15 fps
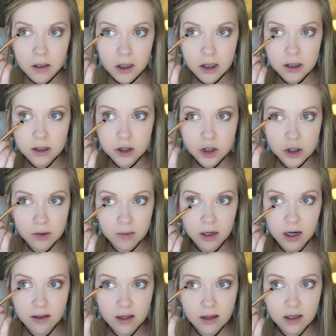This is the shimmer.
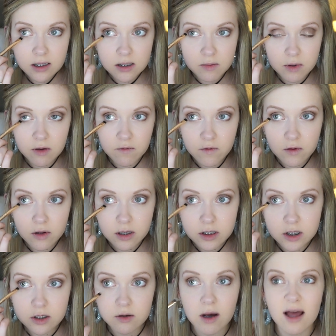I think that's a beautiful look too.